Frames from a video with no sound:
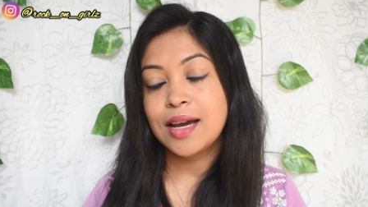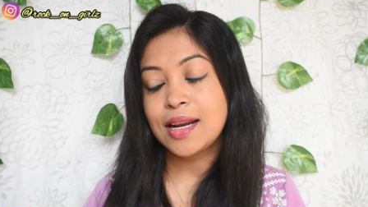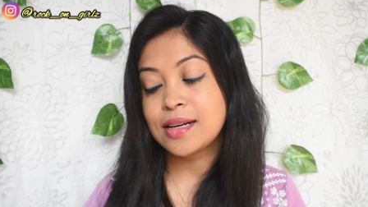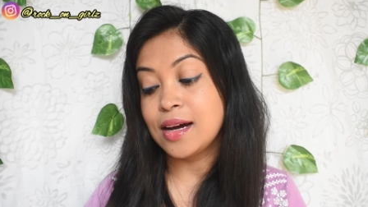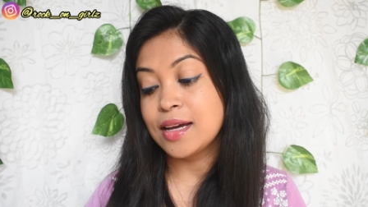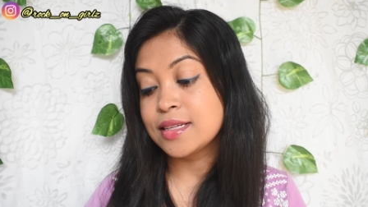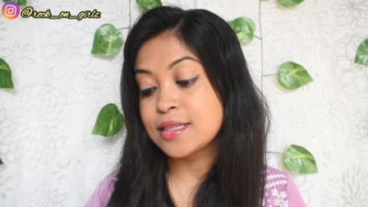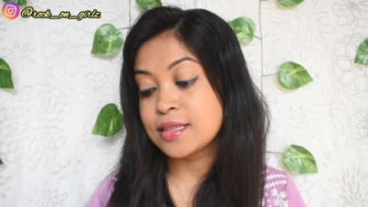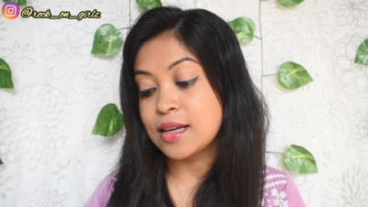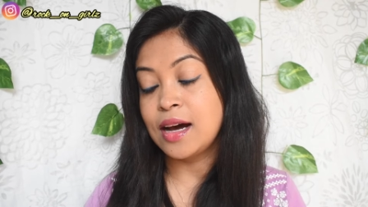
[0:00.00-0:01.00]
and
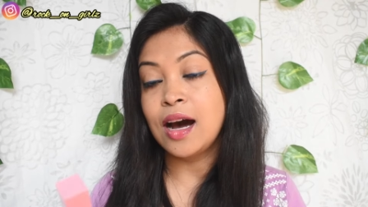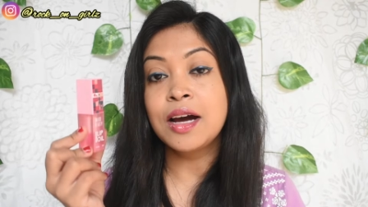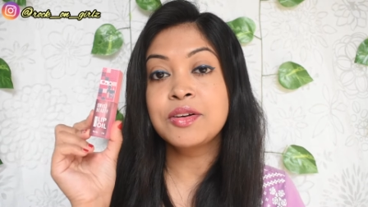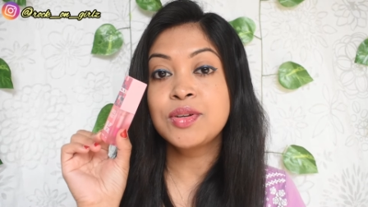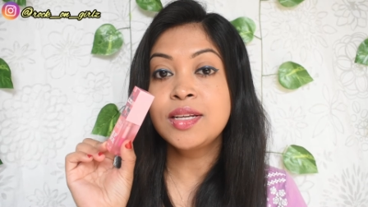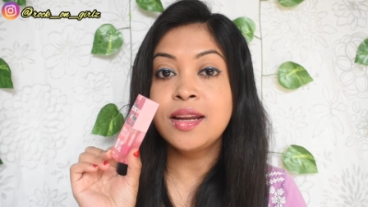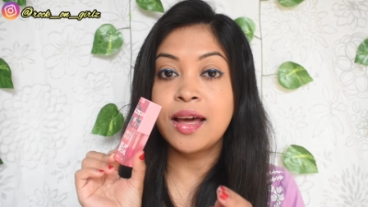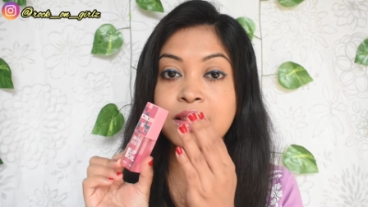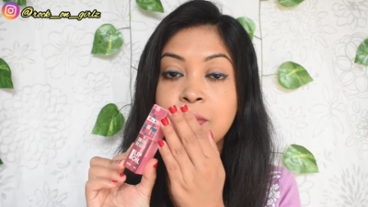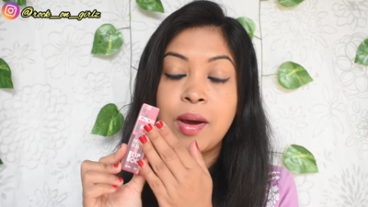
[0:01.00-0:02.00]
guys uh, I really
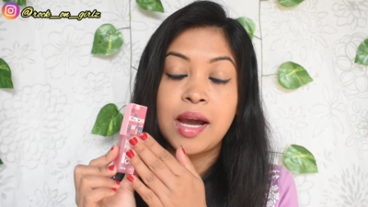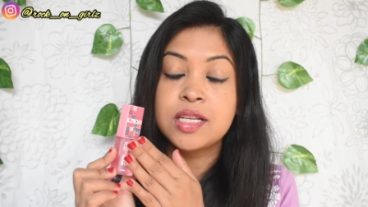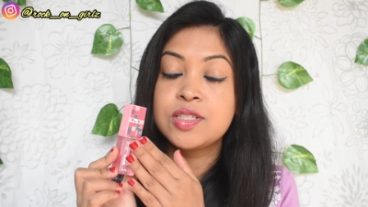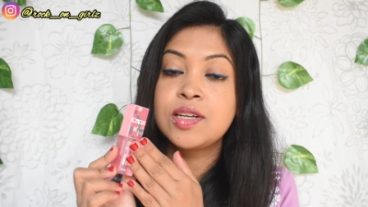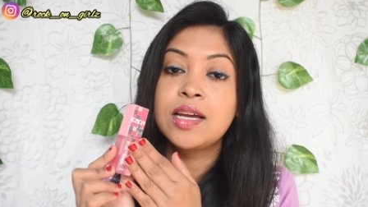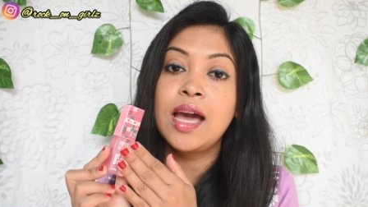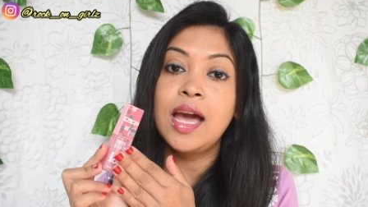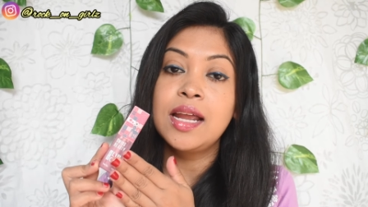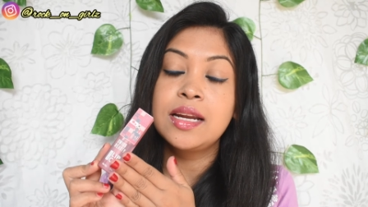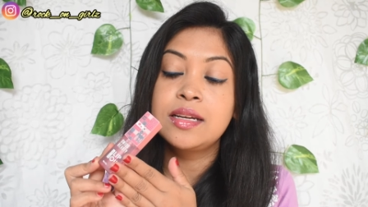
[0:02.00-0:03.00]
like the packaging
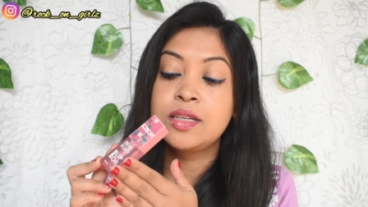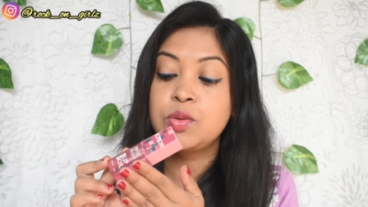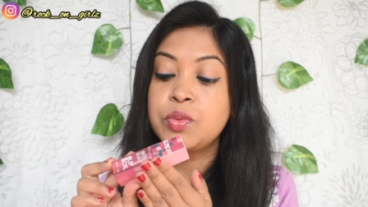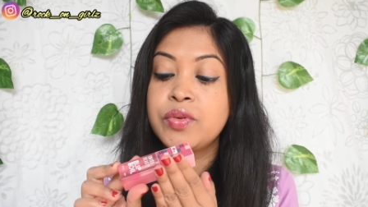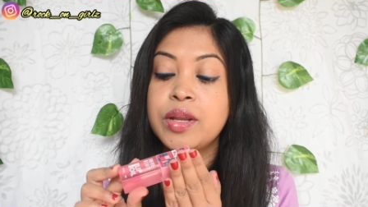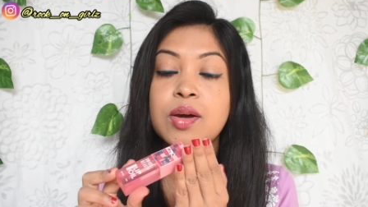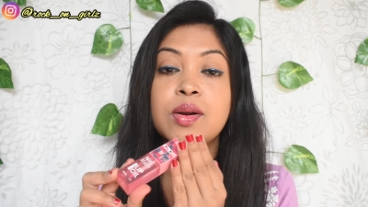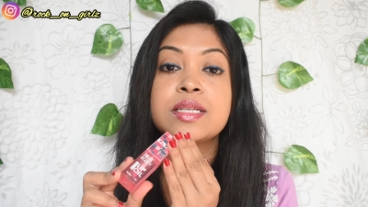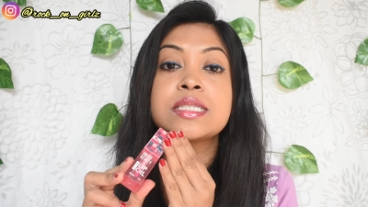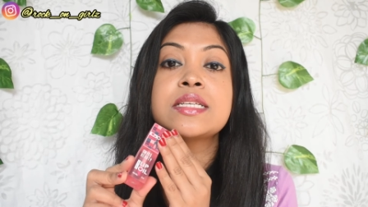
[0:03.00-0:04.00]
and to be very
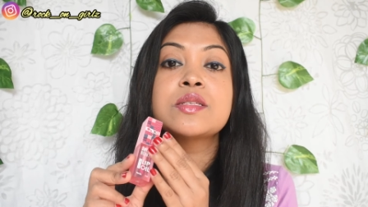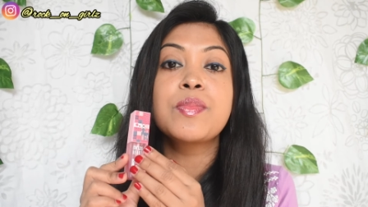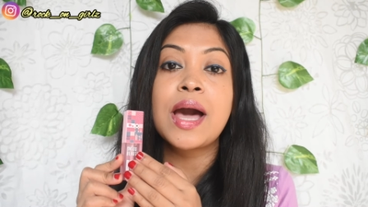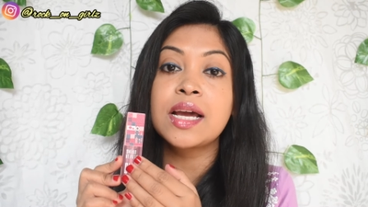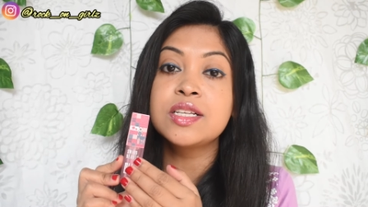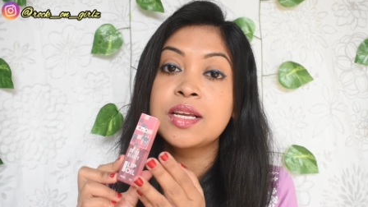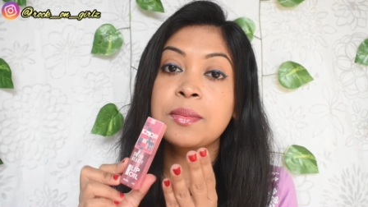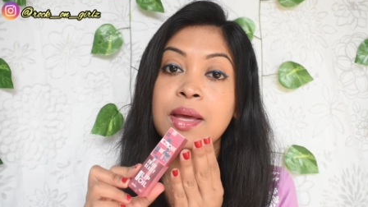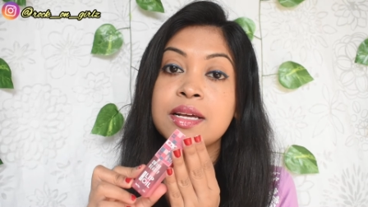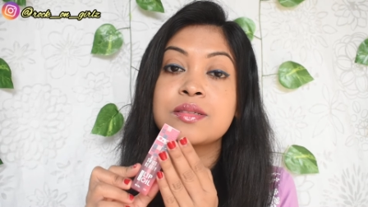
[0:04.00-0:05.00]
honest this packaging
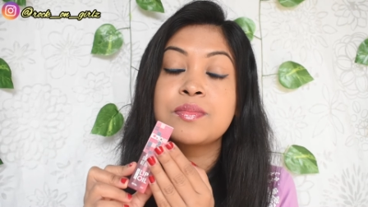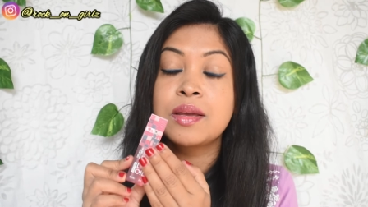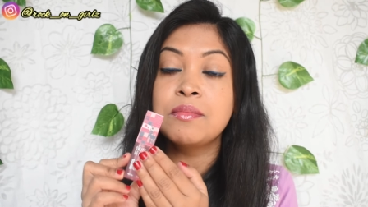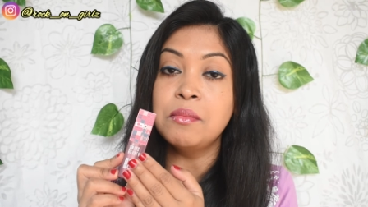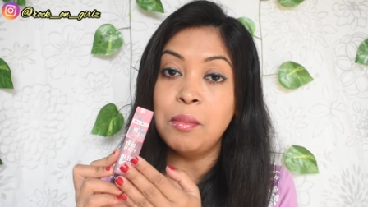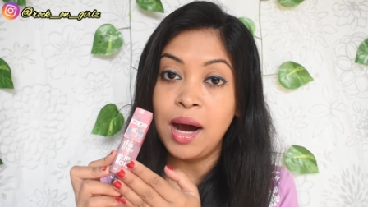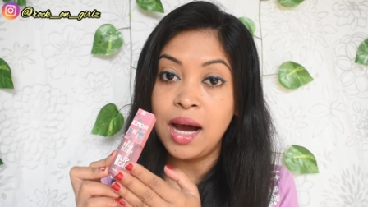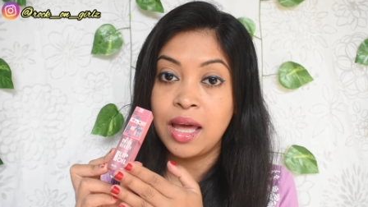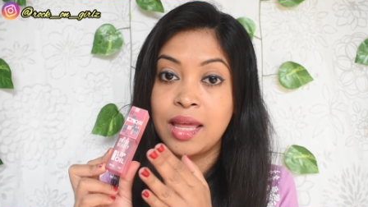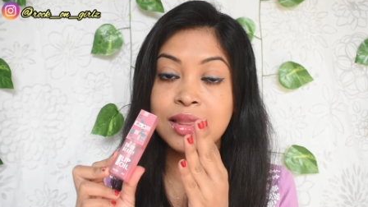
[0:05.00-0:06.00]
makes me
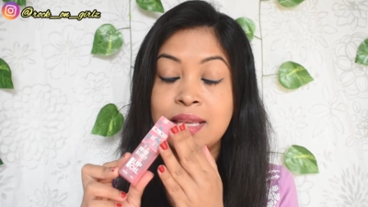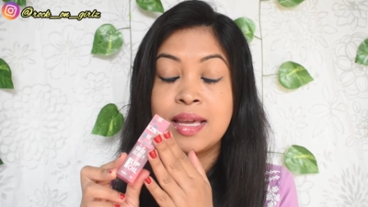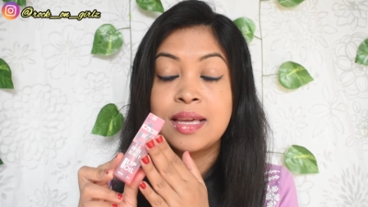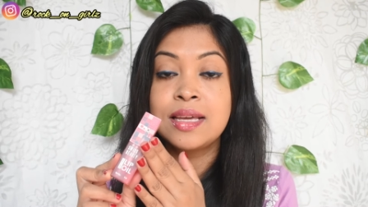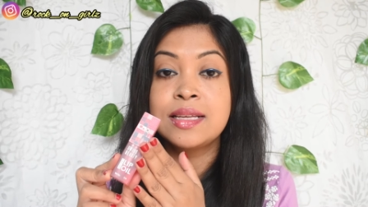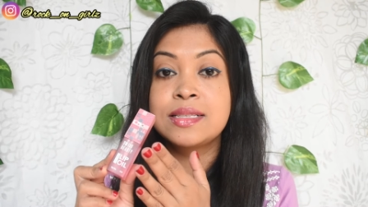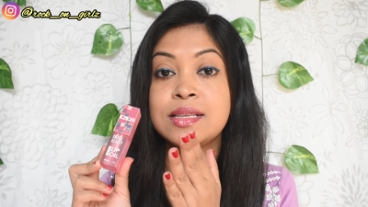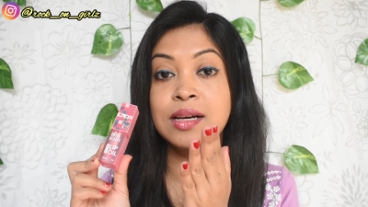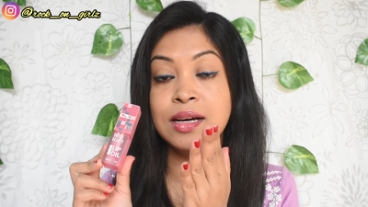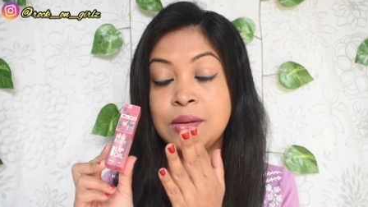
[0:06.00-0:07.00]
buy these
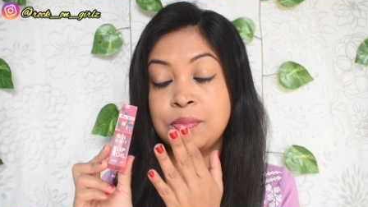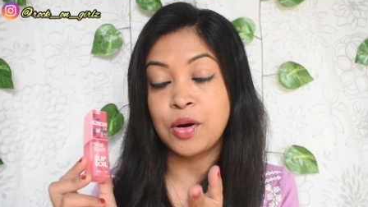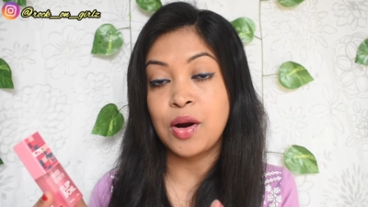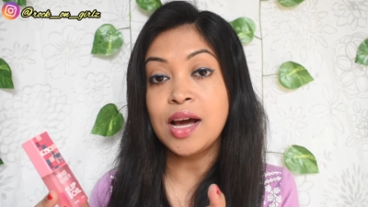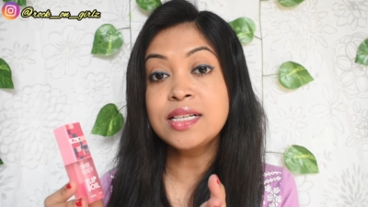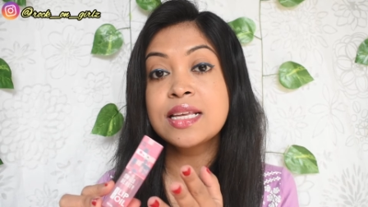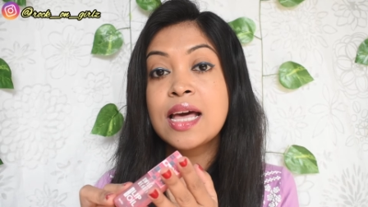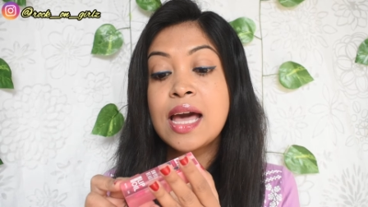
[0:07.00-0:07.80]
uh, products